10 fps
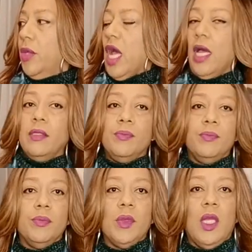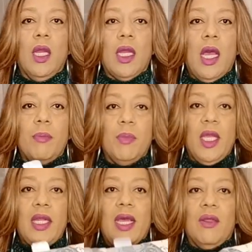Cotton, a cotton
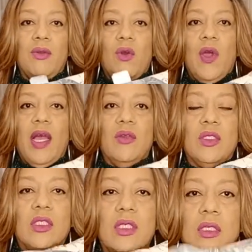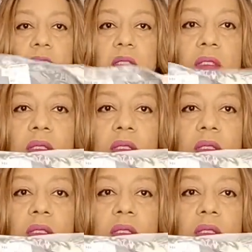blend. I don't know how it's going to